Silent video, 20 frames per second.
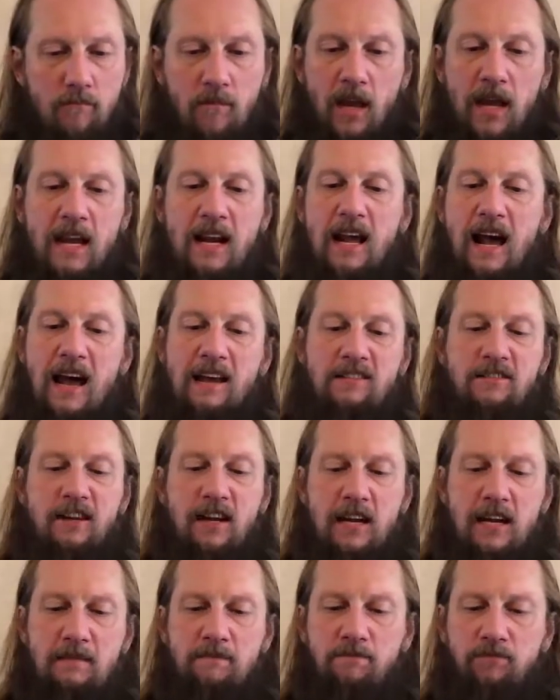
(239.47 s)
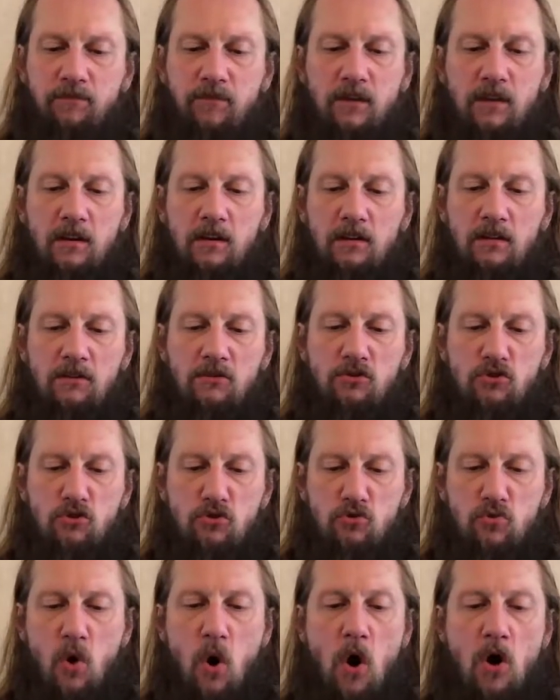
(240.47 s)
It has a
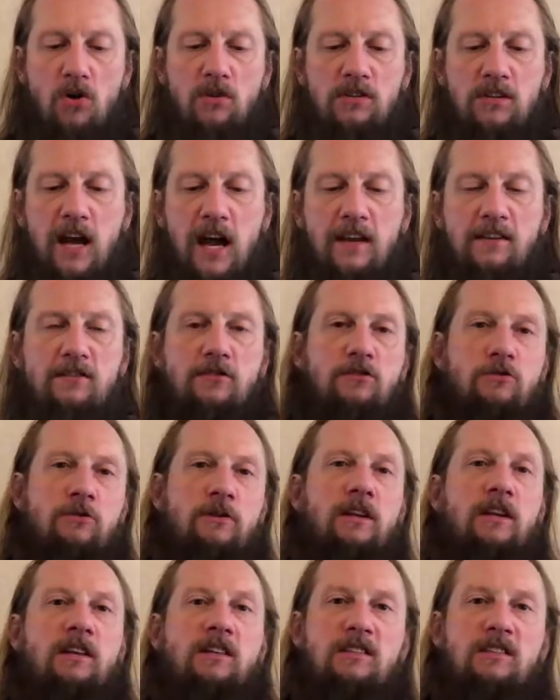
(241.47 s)
strong taste to it.